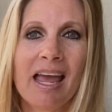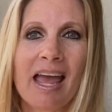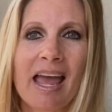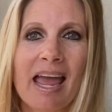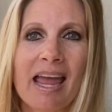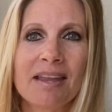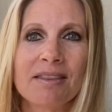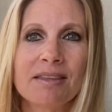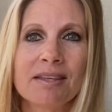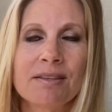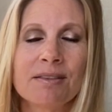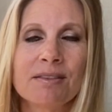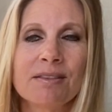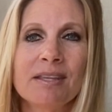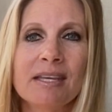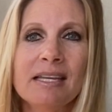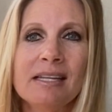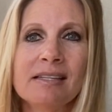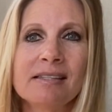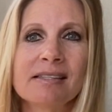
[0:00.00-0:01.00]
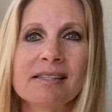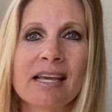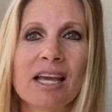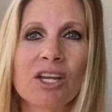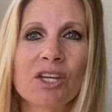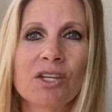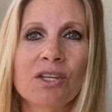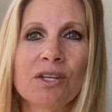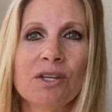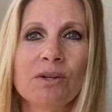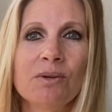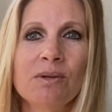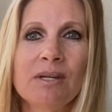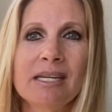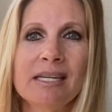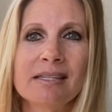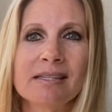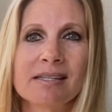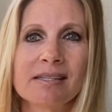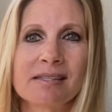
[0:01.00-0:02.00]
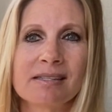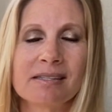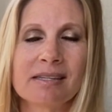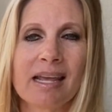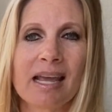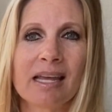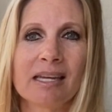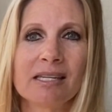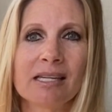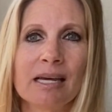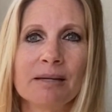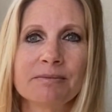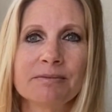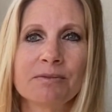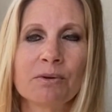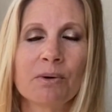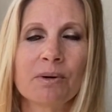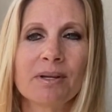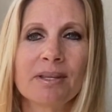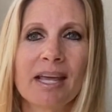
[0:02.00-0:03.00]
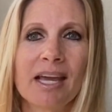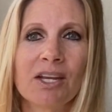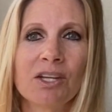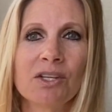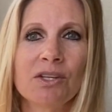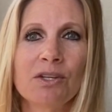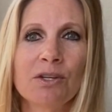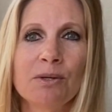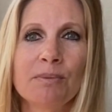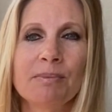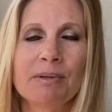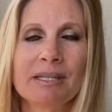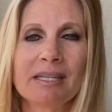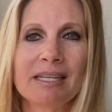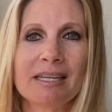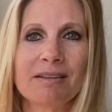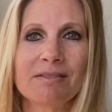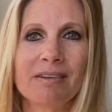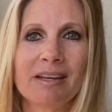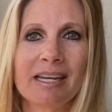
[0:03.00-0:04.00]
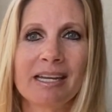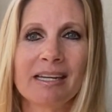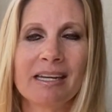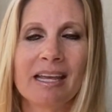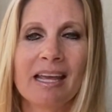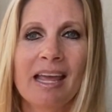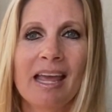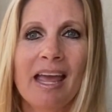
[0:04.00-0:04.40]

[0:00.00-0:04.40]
and the things that you need to stand up for, that you believe in.